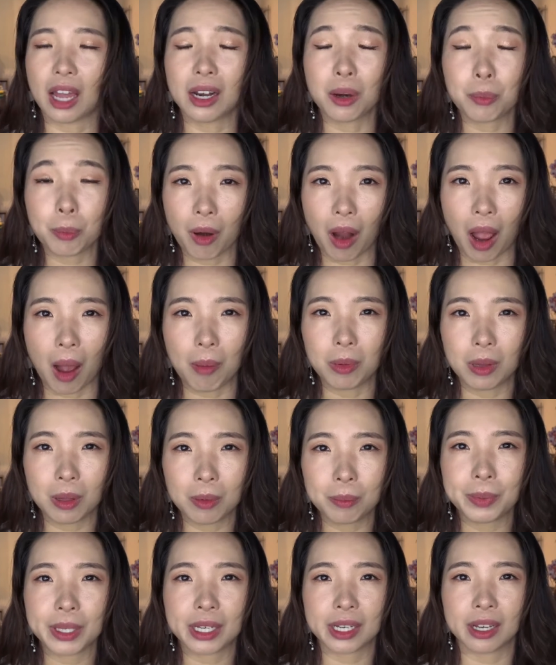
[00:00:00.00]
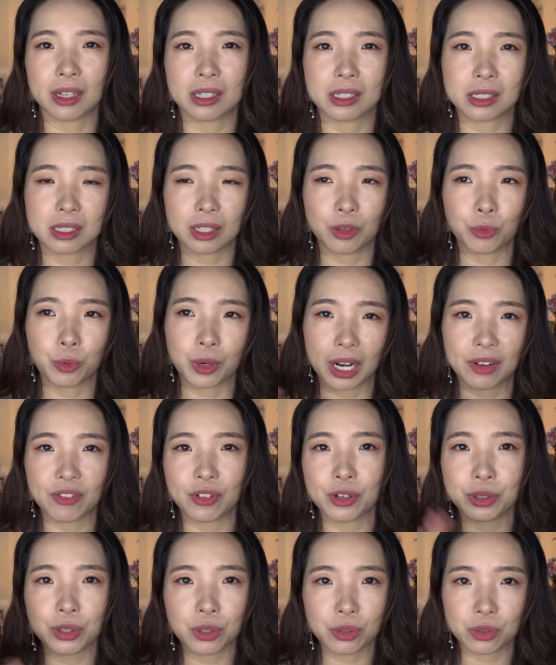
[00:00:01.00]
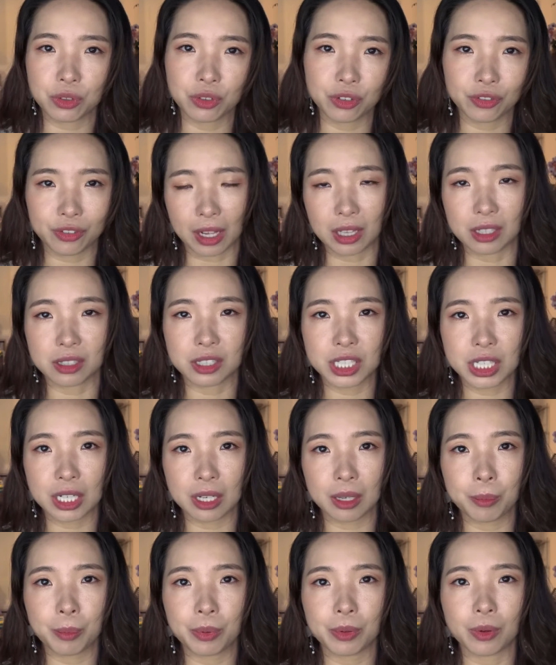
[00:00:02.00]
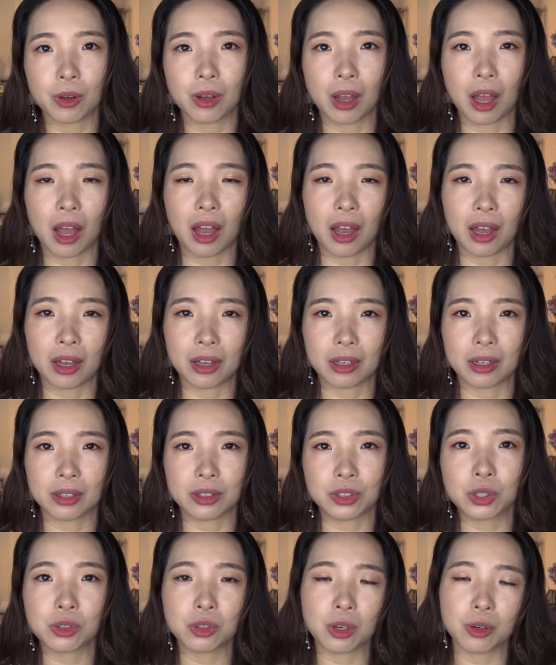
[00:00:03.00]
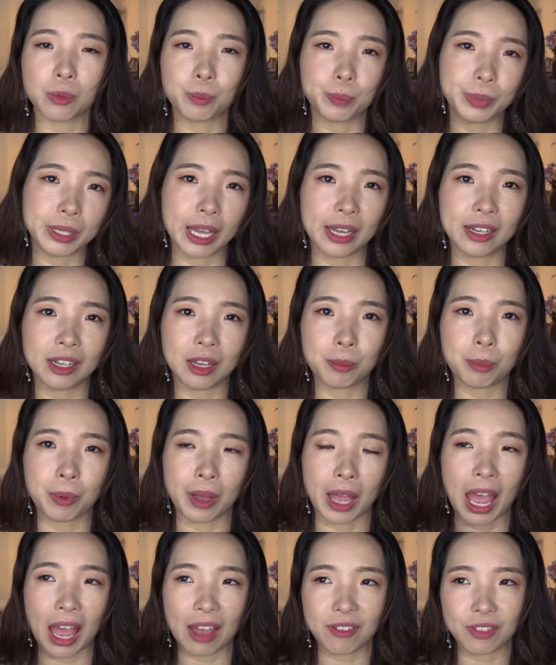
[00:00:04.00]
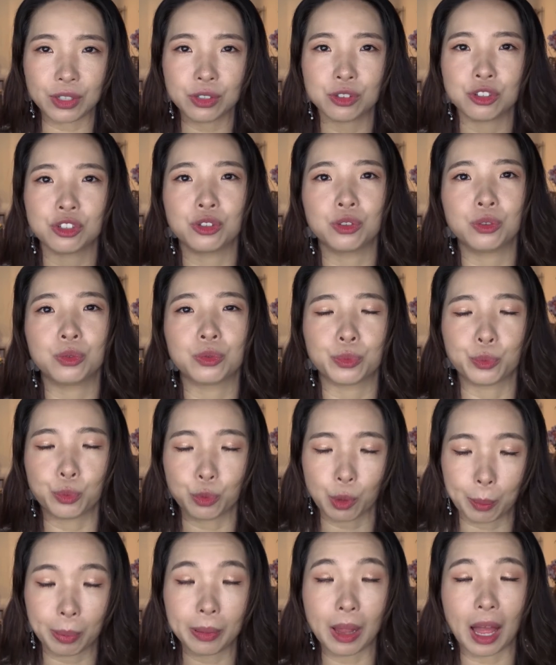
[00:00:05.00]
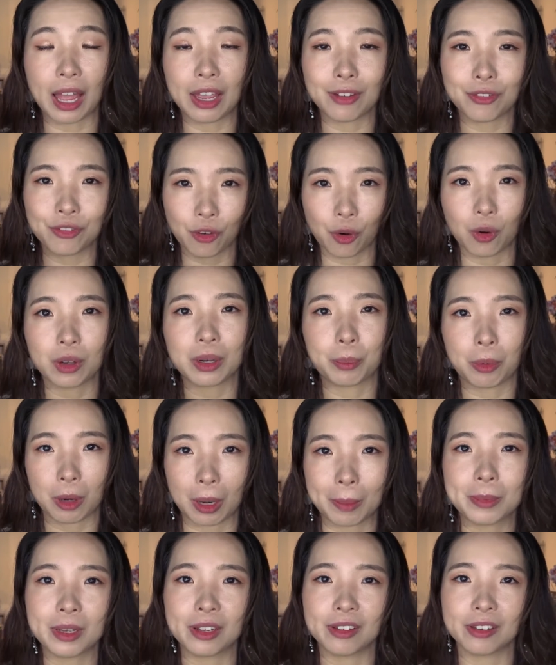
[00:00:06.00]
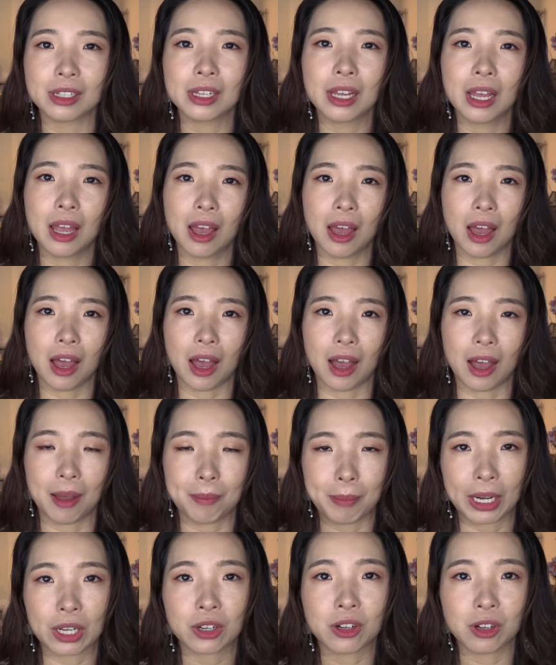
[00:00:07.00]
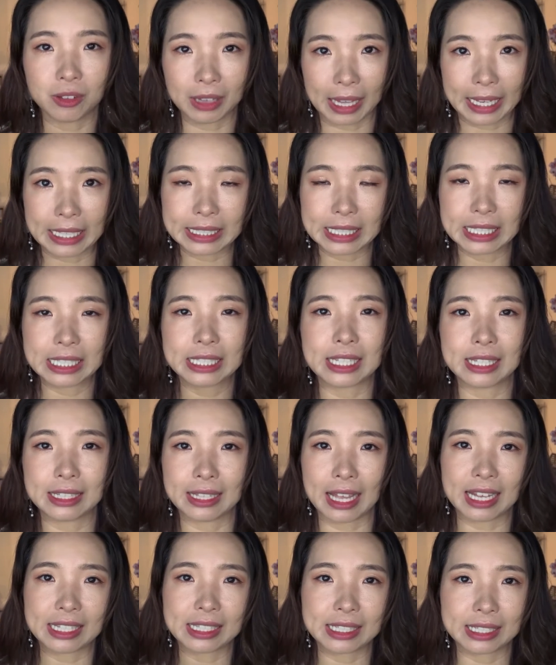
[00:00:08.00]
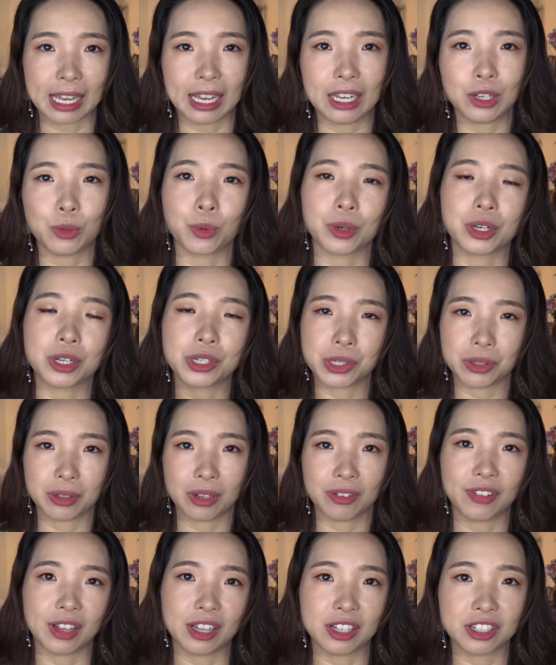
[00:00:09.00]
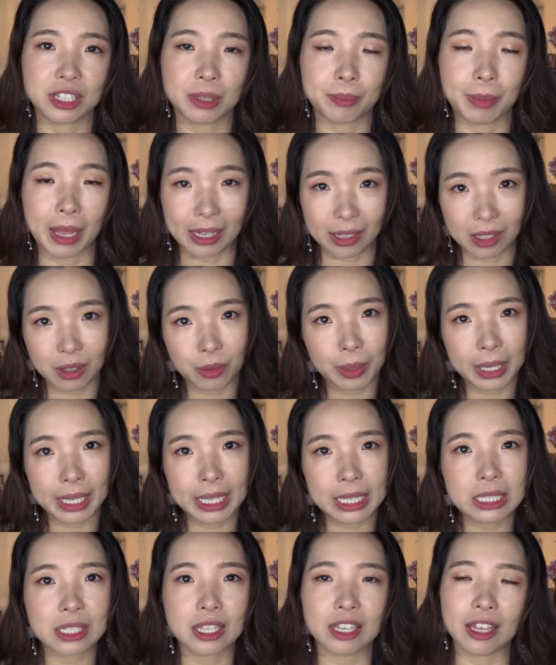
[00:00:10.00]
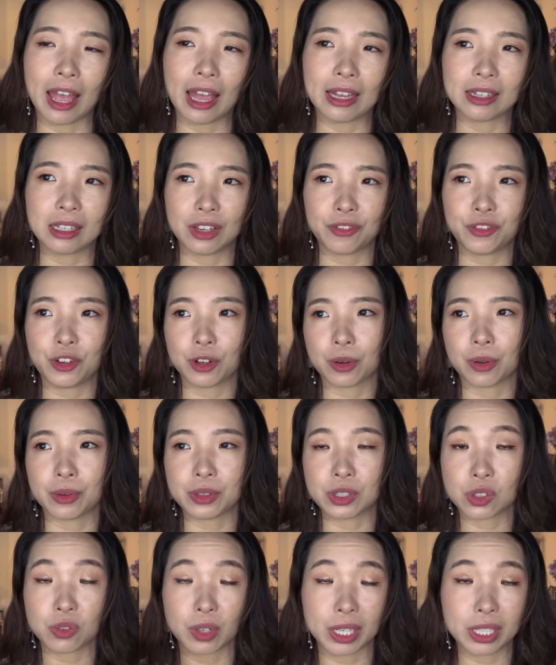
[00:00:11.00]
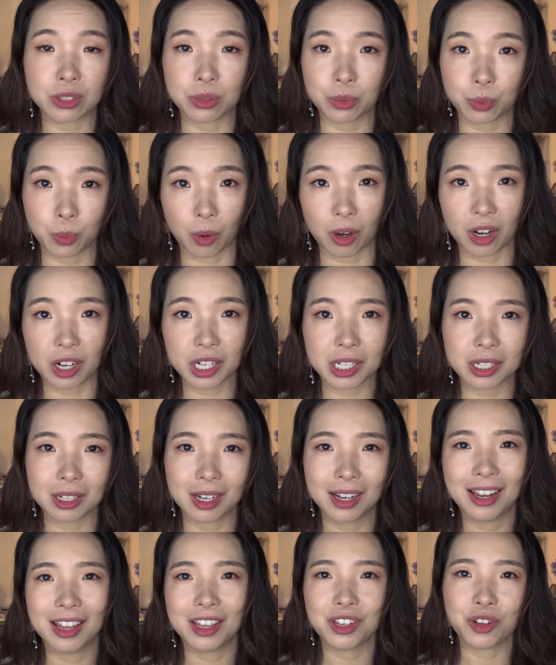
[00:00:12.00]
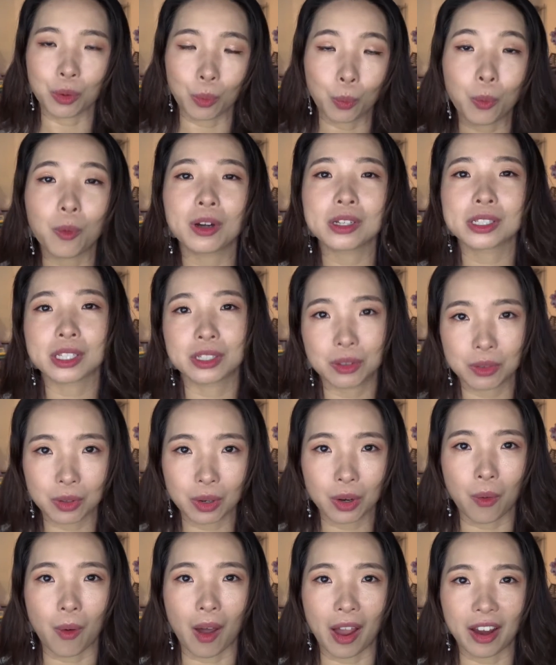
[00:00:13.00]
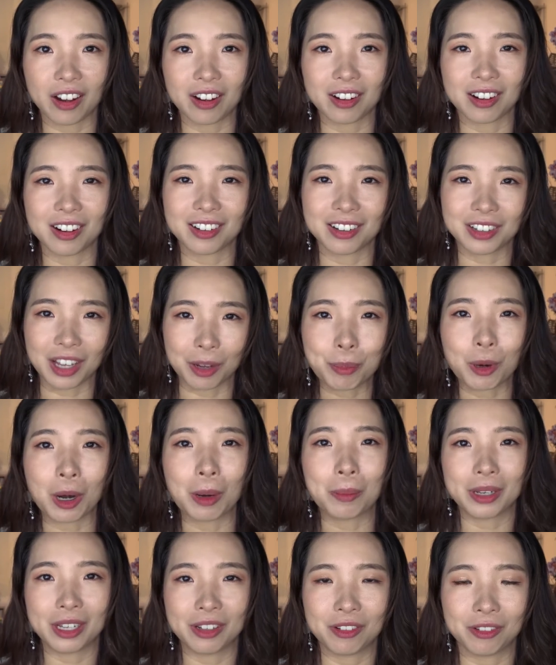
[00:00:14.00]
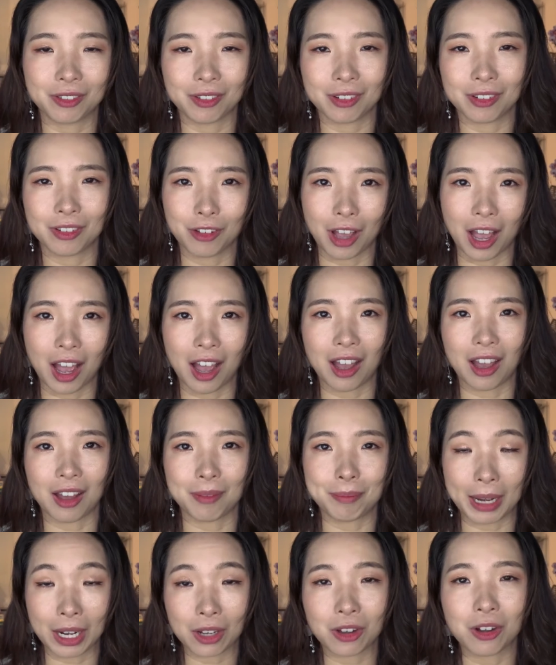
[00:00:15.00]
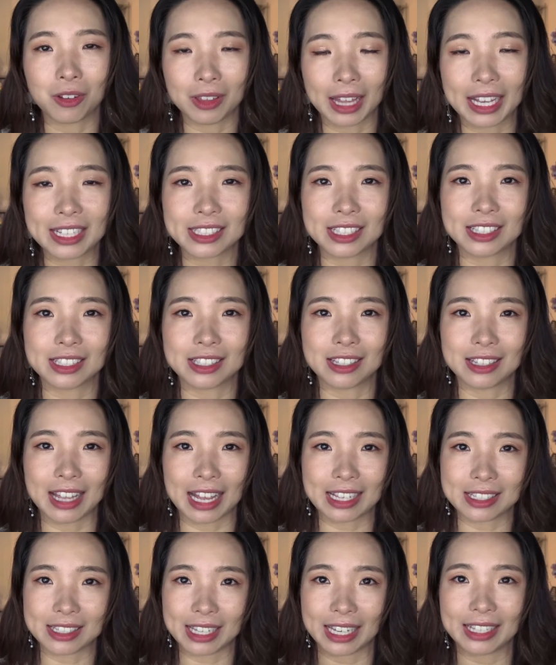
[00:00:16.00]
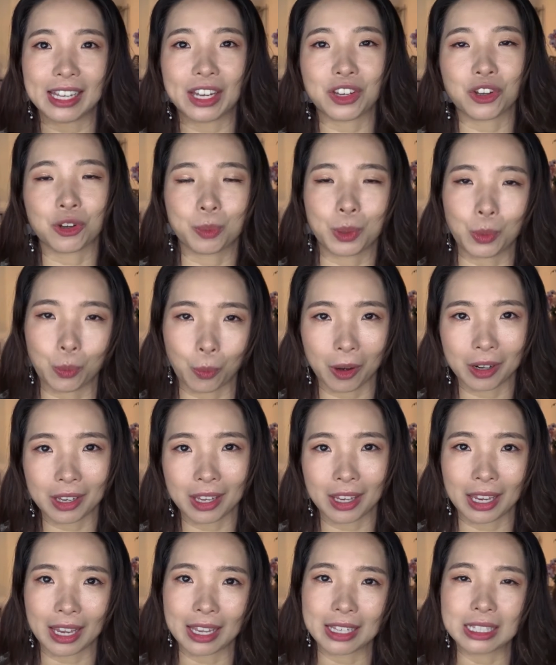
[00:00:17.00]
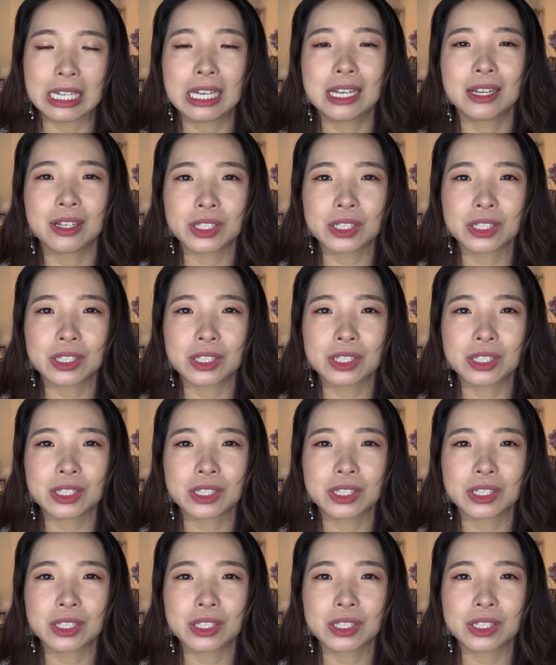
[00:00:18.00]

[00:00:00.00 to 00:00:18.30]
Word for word: not a problem because wherever you do fellowship, uh, you'll be end up having to apply for the permanent uh, medical license in that state where you're doing the fellowship anyways. And if you're going straight to work, your work's going to require a permanent uh, medical license in that state that you'll be working in.